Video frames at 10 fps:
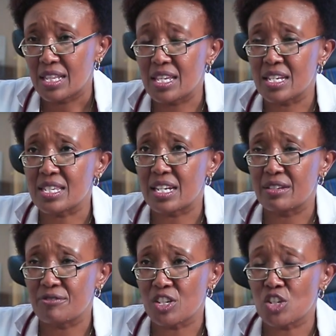There is a
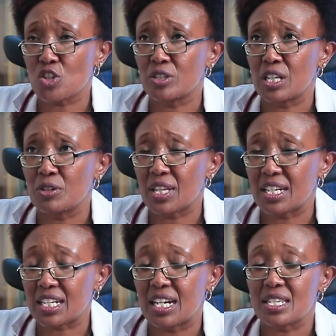definition now
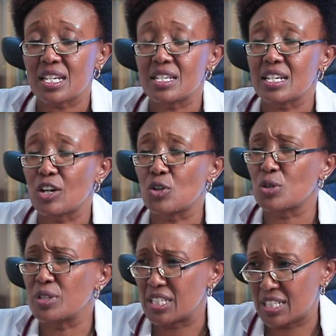that cancer is a
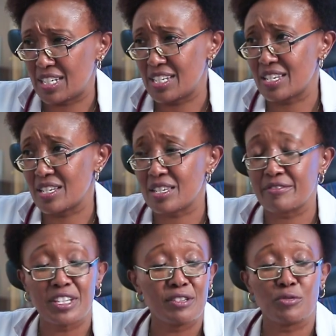chronic disease,
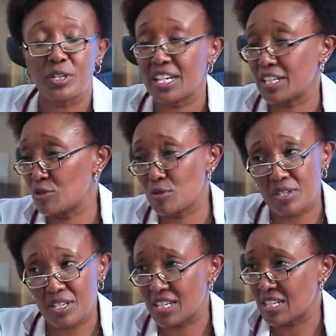even if we
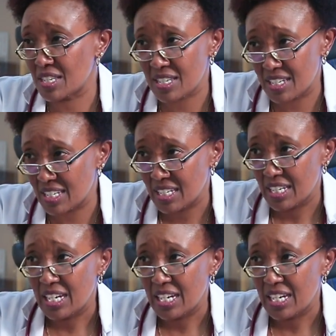diagnosed it yesterday.